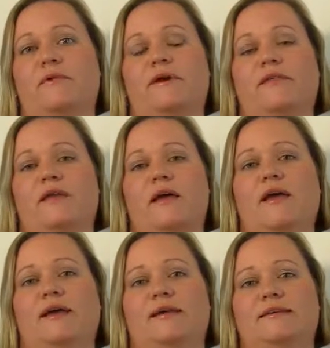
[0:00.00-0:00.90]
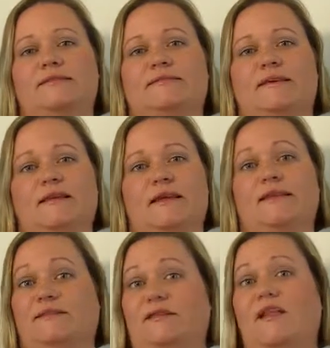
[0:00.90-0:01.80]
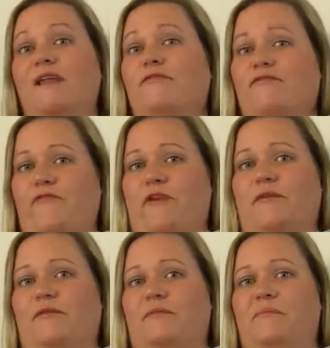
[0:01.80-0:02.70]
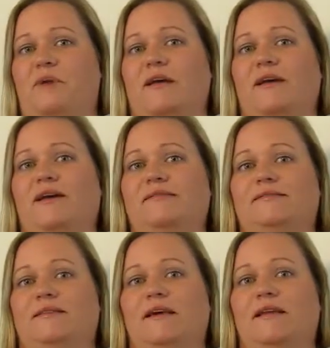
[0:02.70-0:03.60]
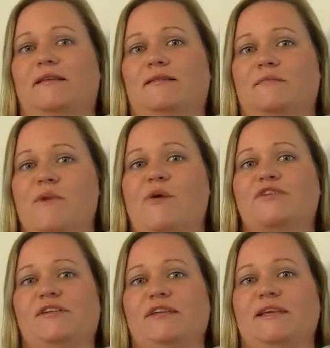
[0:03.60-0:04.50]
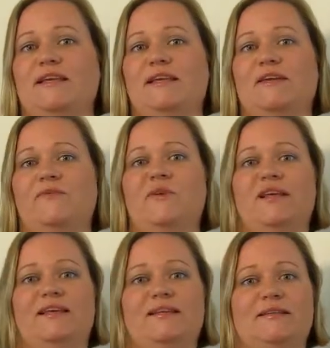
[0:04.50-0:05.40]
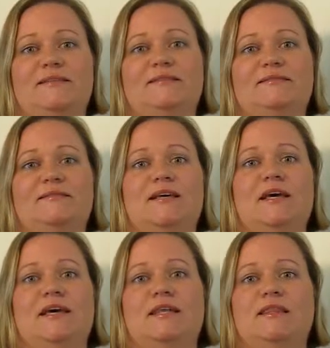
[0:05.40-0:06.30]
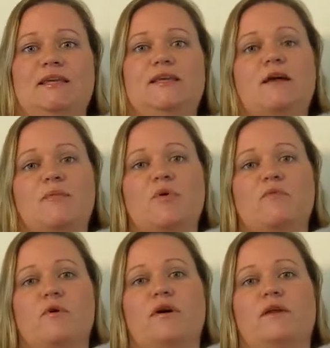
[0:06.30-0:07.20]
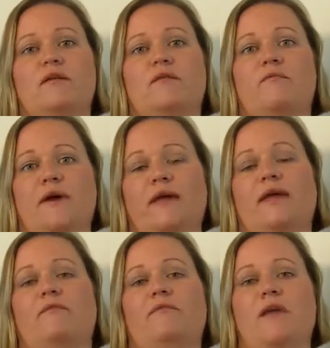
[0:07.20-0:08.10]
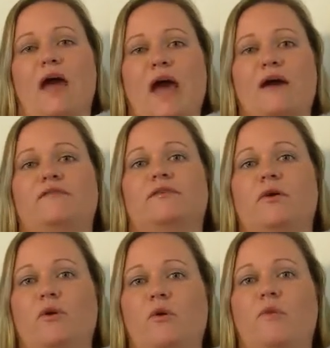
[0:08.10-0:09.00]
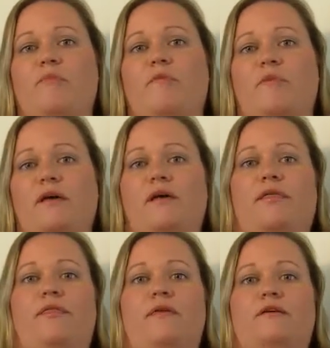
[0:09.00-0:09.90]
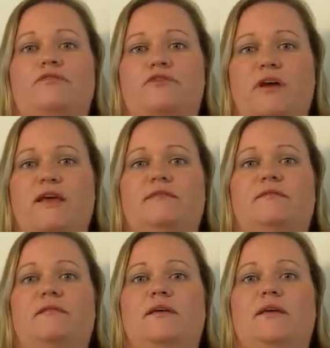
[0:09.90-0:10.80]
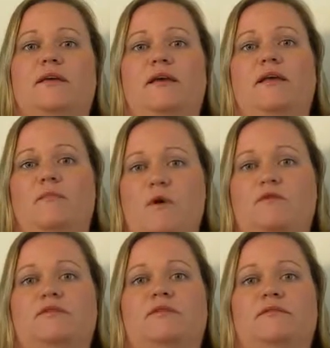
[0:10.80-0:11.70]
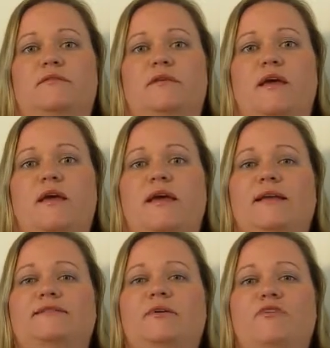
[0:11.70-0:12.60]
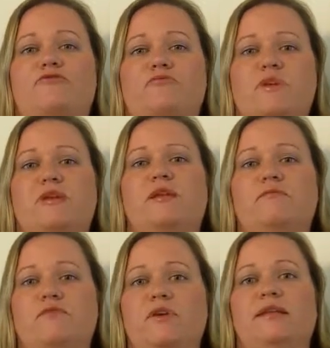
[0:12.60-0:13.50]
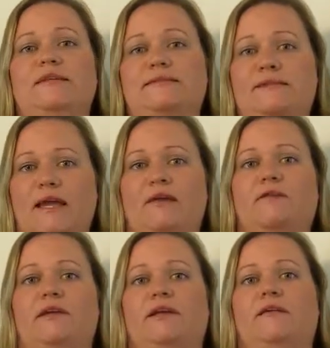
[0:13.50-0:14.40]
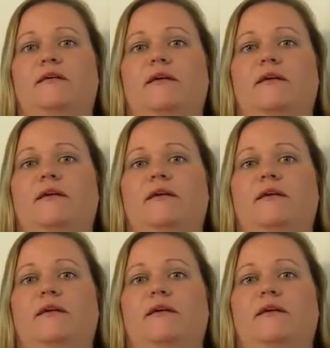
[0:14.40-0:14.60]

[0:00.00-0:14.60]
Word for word: with is that there's a lot of fear because this emotional eating really is the number one way we have to cope with stress and emotions. And so it's really, really scary